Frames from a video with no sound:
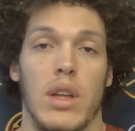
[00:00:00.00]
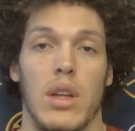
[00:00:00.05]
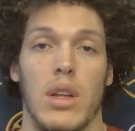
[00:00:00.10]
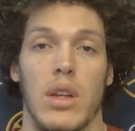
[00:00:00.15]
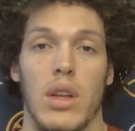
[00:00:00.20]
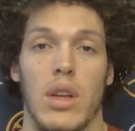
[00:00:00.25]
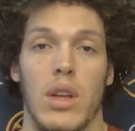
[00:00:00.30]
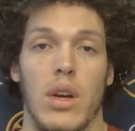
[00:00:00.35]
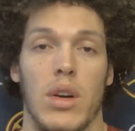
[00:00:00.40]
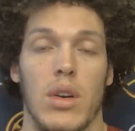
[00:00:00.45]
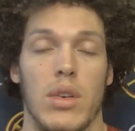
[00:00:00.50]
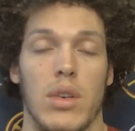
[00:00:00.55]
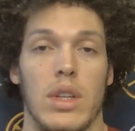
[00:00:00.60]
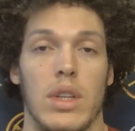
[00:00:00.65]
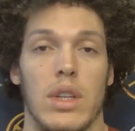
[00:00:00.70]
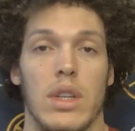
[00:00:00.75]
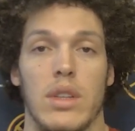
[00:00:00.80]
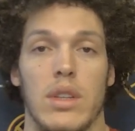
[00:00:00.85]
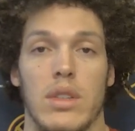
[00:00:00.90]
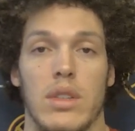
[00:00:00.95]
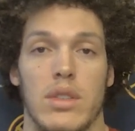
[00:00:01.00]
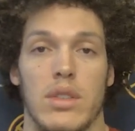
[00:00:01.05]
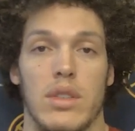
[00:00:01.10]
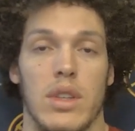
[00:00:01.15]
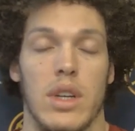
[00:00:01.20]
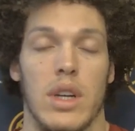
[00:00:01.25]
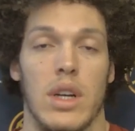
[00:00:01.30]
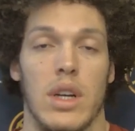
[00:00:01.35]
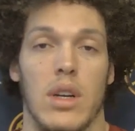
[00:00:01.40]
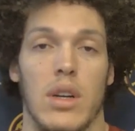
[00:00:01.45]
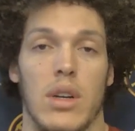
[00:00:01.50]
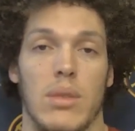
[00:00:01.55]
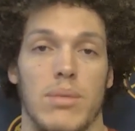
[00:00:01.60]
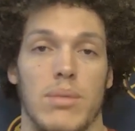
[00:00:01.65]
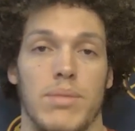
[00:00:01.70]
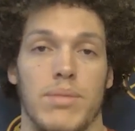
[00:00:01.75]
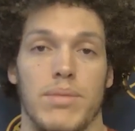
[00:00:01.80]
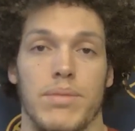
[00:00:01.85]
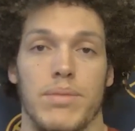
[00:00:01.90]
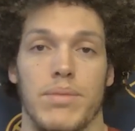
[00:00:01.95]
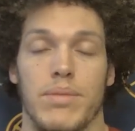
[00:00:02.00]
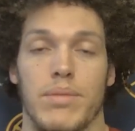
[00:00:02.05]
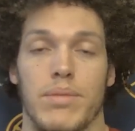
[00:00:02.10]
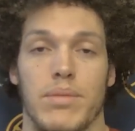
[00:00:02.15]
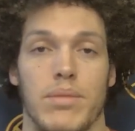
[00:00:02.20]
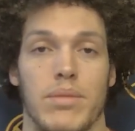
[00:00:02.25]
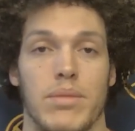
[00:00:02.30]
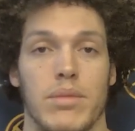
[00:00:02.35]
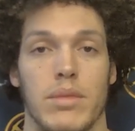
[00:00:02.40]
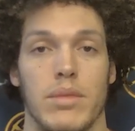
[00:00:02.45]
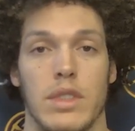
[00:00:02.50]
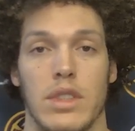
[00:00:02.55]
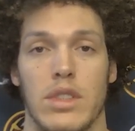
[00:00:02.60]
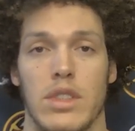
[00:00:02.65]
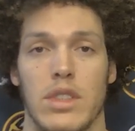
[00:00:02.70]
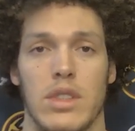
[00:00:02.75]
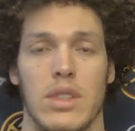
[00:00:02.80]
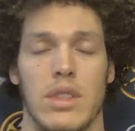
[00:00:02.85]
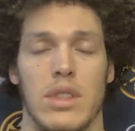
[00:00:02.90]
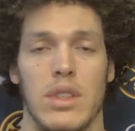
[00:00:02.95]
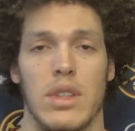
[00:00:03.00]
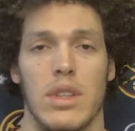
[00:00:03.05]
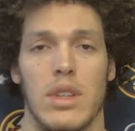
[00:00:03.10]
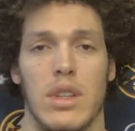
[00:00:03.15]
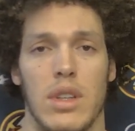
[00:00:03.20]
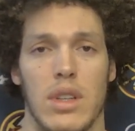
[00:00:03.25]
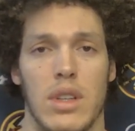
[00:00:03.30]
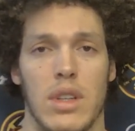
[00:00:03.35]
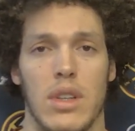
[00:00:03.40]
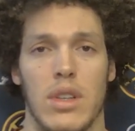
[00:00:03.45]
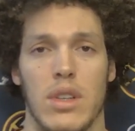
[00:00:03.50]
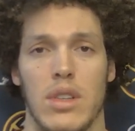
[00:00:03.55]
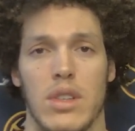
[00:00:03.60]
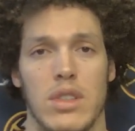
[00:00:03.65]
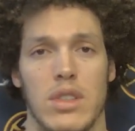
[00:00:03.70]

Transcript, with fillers: You know, he's um, just a, a,